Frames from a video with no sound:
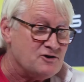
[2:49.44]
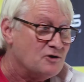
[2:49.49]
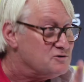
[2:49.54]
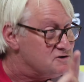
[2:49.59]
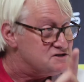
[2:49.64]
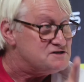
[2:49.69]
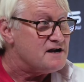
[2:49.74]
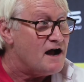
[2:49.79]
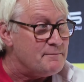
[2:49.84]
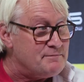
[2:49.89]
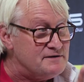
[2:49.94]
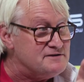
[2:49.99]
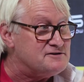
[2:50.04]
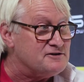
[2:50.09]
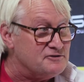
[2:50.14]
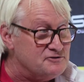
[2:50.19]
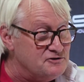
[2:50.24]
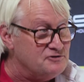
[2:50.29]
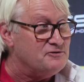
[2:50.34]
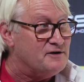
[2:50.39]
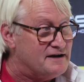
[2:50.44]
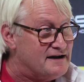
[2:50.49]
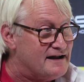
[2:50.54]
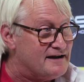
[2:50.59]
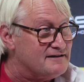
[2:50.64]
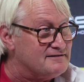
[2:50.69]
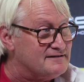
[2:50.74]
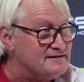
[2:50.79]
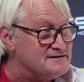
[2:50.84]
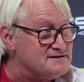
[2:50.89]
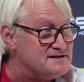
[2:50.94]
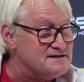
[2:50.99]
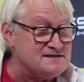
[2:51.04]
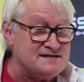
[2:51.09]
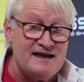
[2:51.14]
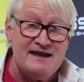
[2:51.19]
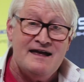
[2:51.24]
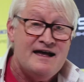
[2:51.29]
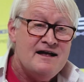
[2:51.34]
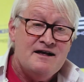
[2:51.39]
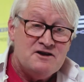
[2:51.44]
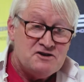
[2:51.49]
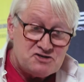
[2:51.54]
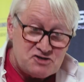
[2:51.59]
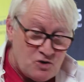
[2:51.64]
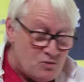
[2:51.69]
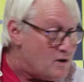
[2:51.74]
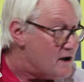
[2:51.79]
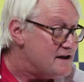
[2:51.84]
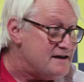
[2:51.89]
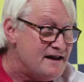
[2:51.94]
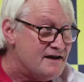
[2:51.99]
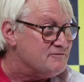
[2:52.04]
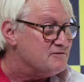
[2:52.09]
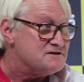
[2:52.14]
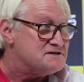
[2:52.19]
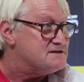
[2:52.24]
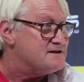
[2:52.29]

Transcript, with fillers: don't stop until you run out of things to say. So I never